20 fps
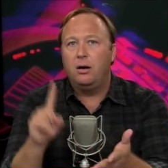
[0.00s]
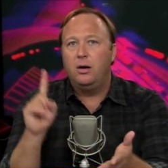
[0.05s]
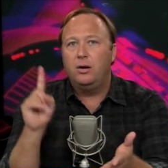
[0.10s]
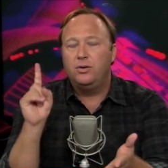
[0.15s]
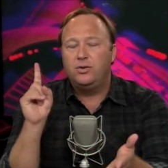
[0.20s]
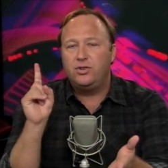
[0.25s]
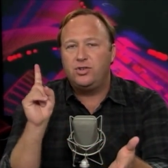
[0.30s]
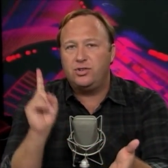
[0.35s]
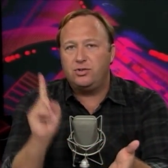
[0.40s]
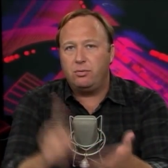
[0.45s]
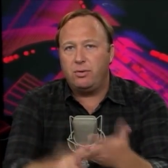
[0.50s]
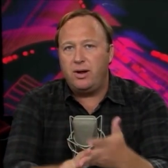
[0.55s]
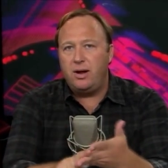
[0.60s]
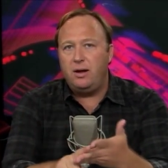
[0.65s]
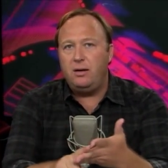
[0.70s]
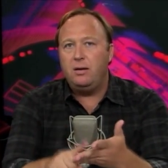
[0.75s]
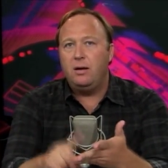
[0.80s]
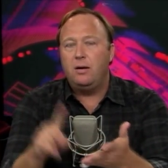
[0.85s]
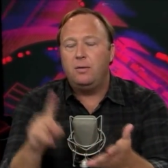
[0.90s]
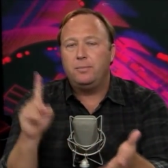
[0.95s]

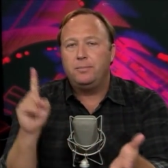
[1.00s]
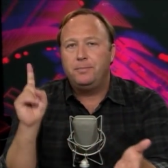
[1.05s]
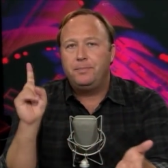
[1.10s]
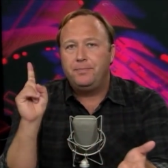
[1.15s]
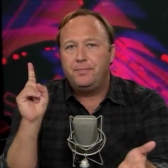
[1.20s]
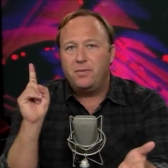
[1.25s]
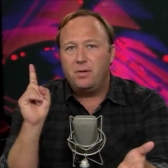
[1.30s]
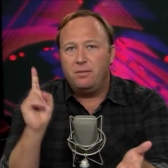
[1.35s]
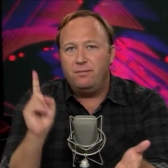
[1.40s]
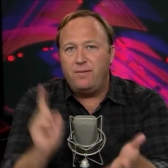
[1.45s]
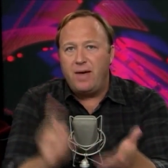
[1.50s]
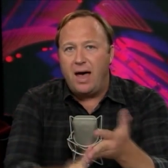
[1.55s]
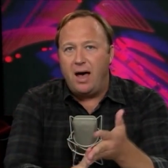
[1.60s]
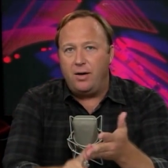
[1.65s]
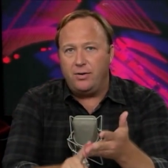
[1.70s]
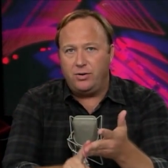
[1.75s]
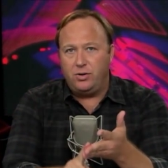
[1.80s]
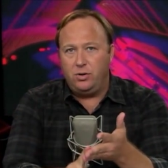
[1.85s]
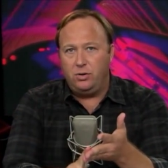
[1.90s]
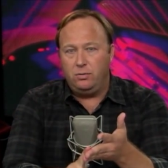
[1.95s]
street
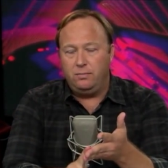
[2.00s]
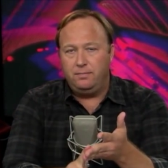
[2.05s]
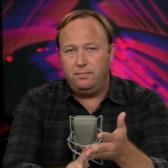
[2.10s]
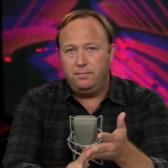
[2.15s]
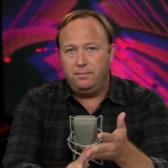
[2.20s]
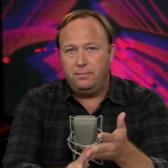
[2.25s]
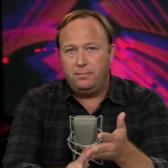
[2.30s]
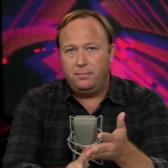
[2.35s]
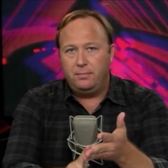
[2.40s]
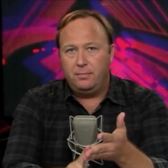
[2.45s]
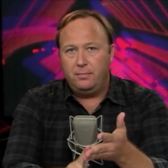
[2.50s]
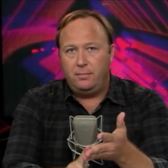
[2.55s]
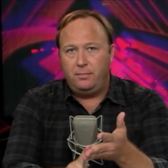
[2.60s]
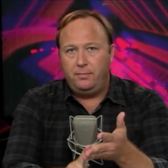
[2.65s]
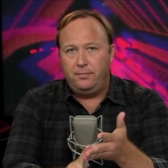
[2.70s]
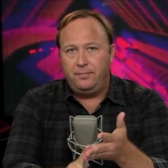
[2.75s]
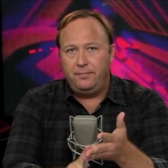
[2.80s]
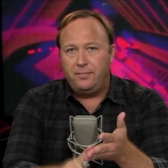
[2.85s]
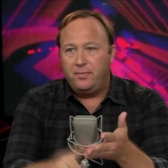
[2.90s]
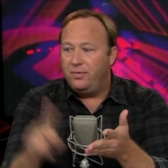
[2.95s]
value.
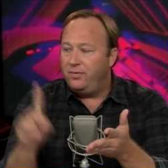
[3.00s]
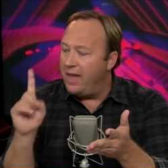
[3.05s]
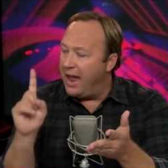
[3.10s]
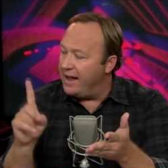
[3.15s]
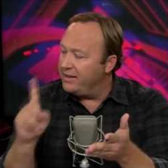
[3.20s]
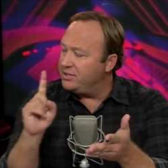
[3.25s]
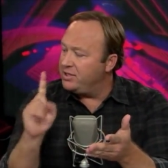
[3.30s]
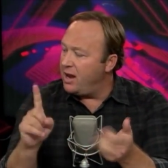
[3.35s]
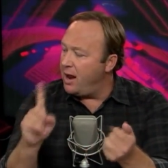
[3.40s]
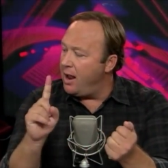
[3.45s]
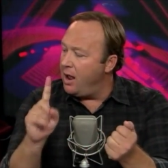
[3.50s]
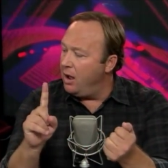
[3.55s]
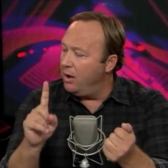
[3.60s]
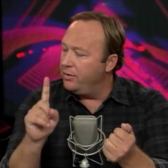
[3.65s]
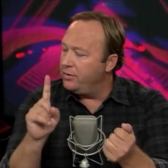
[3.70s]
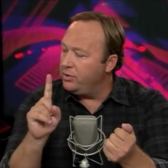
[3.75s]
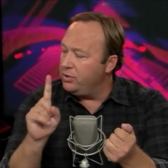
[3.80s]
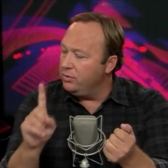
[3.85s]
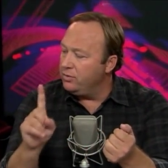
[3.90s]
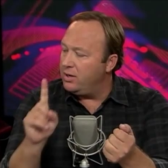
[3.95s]
That's how
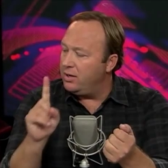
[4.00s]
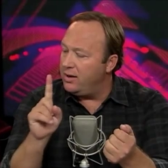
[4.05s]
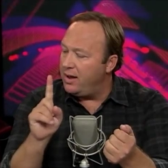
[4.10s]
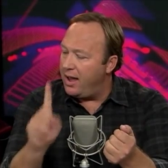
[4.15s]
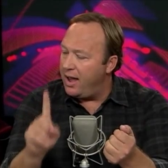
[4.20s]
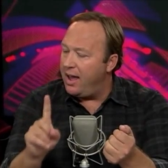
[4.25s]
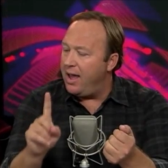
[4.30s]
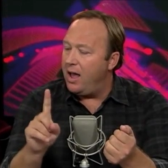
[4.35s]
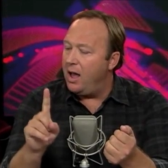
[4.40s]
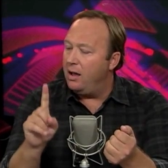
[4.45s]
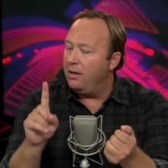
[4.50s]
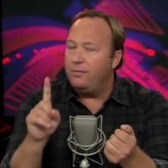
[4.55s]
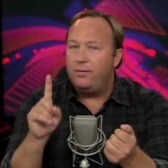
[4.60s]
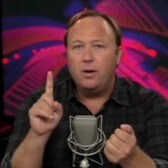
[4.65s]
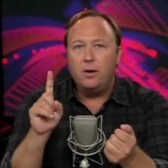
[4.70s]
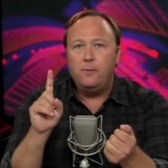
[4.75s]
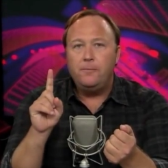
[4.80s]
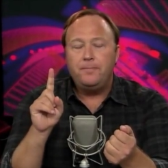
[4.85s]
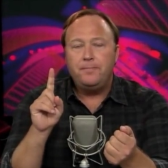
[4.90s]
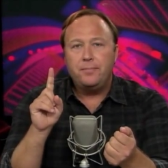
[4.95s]
you can have
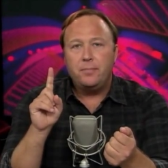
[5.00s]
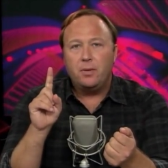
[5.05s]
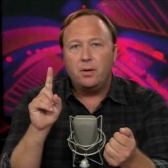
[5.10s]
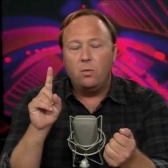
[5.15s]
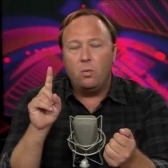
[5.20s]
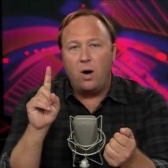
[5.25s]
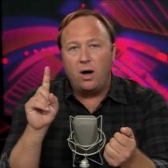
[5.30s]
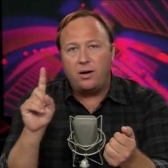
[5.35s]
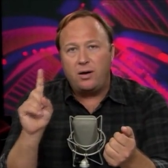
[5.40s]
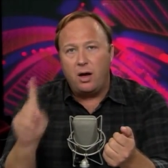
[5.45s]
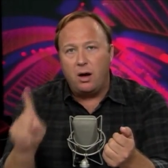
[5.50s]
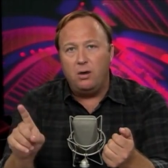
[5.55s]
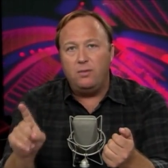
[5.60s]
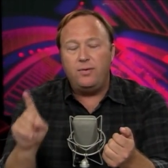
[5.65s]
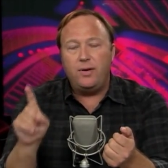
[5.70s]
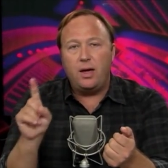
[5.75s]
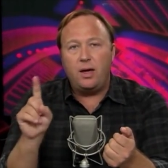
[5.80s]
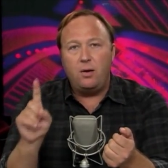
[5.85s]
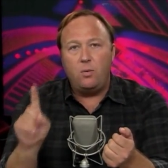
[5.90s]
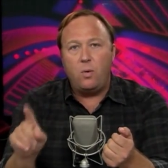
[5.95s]

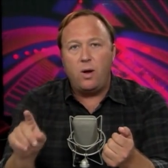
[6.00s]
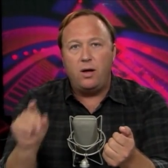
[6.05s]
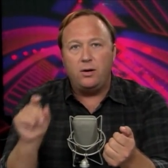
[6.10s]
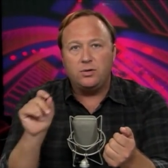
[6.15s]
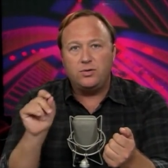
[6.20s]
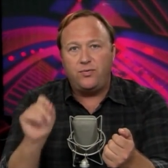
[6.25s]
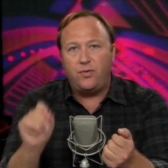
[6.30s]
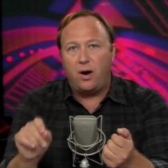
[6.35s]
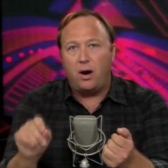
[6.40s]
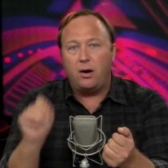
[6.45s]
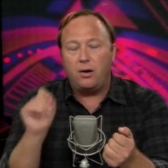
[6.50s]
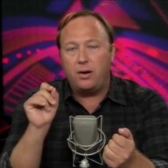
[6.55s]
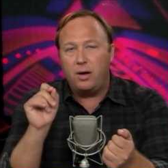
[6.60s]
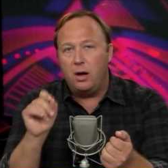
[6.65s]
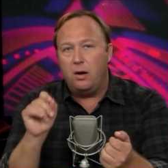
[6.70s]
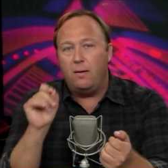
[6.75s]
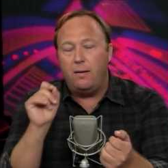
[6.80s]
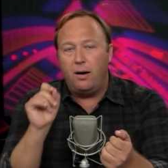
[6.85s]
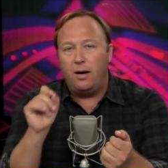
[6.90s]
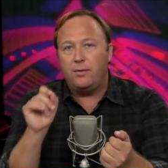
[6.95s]
Wachovia and Wells
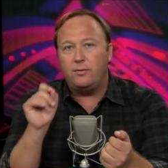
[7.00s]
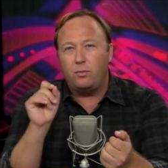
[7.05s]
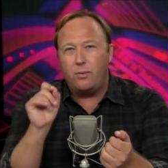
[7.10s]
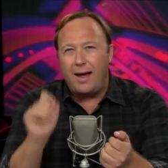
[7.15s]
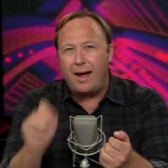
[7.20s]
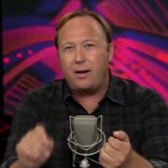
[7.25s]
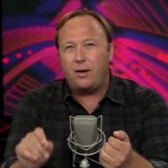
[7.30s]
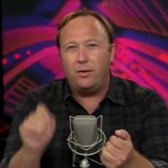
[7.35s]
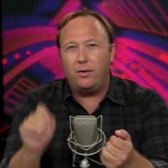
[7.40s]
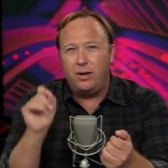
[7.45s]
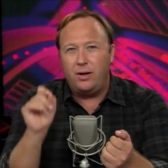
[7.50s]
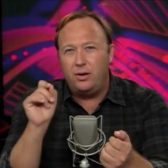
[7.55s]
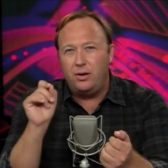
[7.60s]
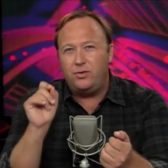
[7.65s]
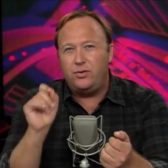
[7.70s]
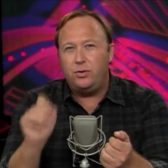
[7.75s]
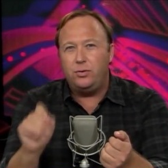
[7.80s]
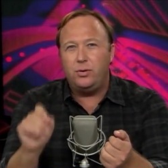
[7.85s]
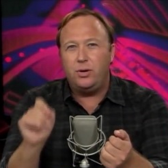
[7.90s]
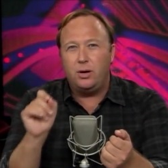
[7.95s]
Fargo on record in a
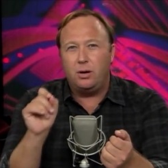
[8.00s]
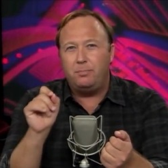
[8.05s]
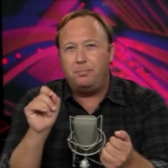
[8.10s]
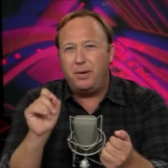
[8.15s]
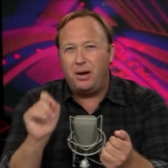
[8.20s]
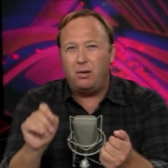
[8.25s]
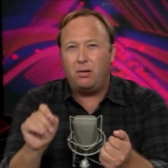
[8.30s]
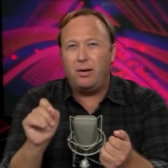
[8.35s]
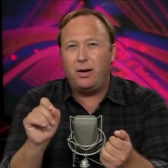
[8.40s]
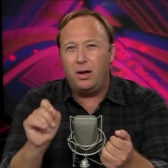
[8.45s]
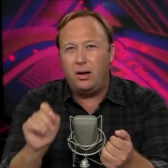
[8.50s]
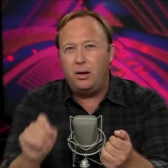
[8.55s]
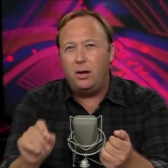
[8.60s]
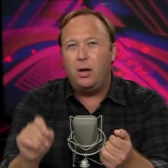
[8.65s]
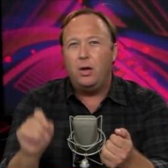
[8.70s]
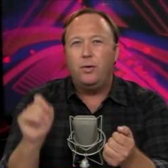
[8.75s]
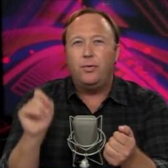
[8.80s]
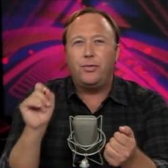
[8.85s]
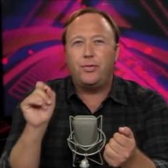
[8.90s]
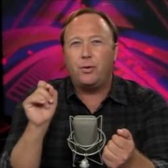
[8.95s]
two-year period,
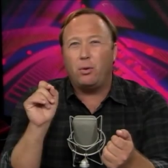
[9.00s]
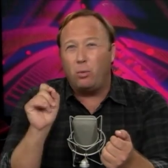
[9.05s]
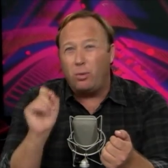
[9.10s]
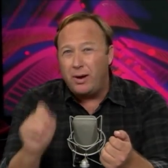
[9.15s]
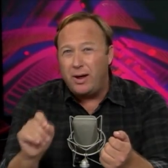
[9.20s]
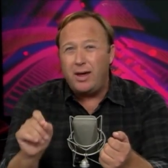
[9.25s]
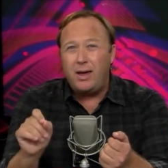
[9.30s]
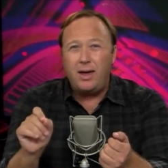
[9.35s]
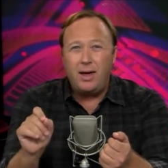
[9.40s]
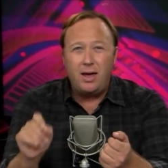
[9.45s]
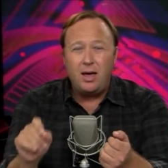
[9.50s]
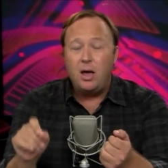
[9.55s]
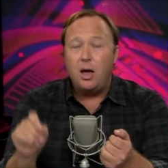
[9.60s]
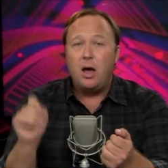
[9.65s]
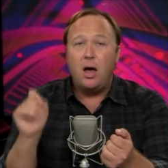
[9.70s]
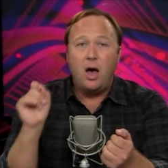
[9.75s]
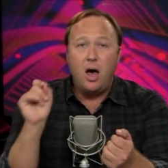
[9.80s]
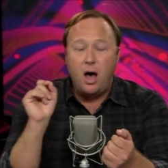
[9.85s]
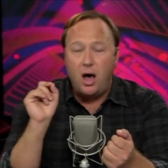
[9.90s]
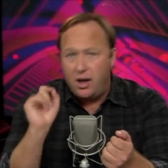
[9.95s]

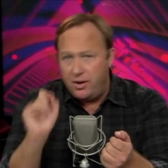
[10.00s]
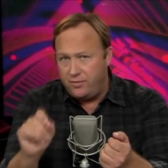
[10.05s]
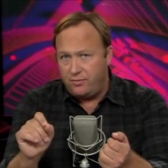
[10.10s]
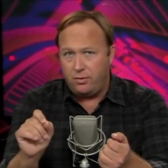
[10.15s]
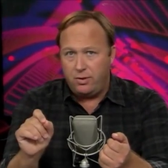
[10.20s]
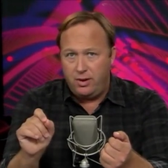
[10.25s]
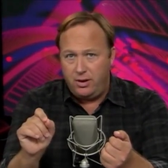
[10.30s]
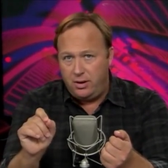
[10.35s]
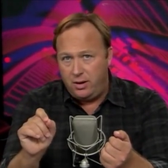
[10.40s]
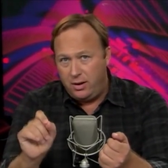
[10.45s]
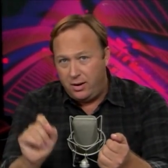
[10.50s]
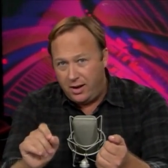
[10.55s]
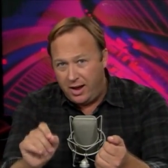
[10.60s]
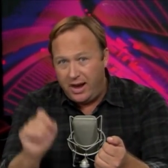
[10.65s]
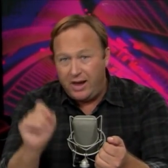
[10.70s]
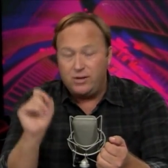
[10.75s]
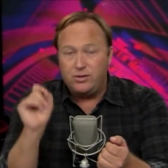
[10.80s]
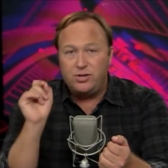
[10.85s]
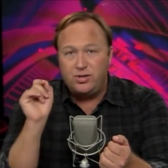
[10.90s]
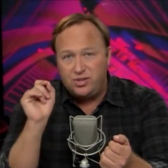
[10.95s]

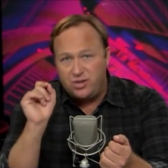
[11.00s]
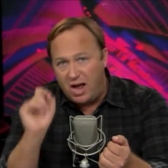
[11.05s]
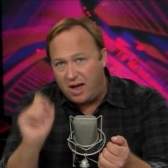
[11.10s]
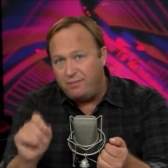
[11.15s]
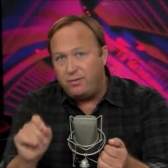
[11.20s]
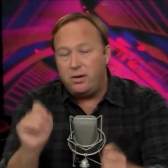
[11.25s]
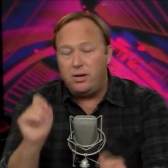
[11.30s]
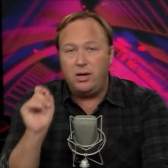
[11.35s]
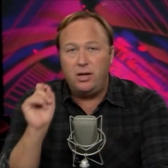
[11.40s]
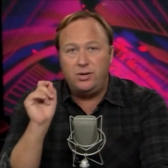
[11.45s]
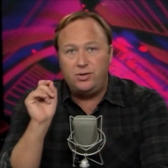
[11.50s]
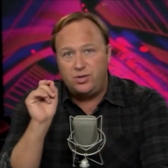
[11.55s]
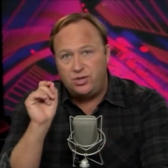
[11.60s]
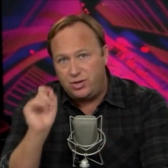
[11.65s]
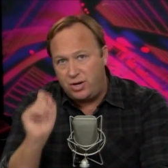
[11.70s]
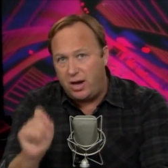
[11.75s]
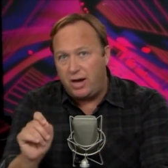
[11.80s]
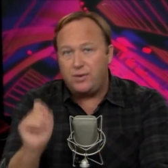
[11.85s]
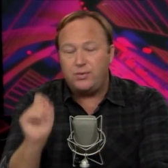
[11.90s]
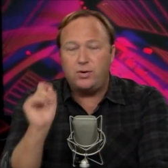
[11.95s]

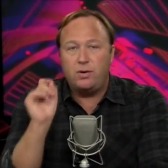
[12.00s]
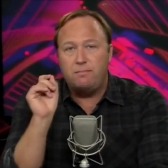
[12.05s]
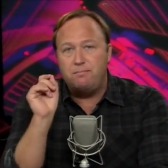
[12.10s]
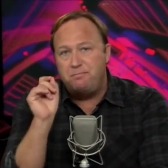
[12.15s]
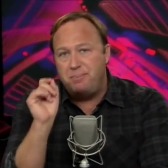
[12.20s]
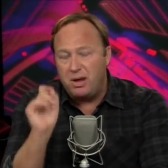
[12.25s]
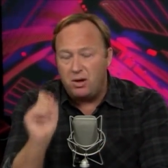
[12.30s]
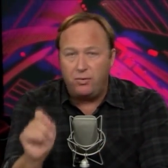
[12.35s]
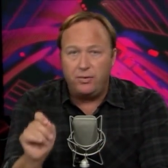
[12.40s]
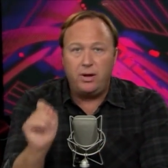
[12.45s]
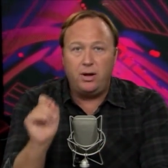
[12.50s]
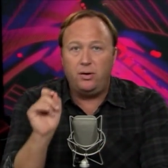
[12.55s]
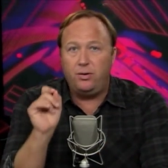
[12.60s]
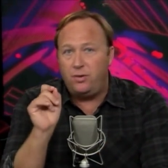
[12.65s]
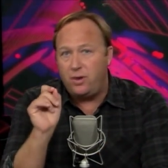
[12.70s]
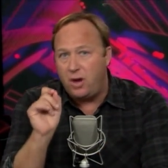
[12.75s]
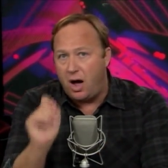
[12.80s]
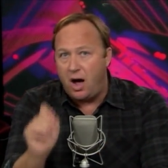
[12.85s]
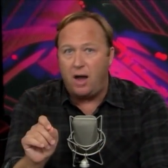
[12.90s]
$376 billion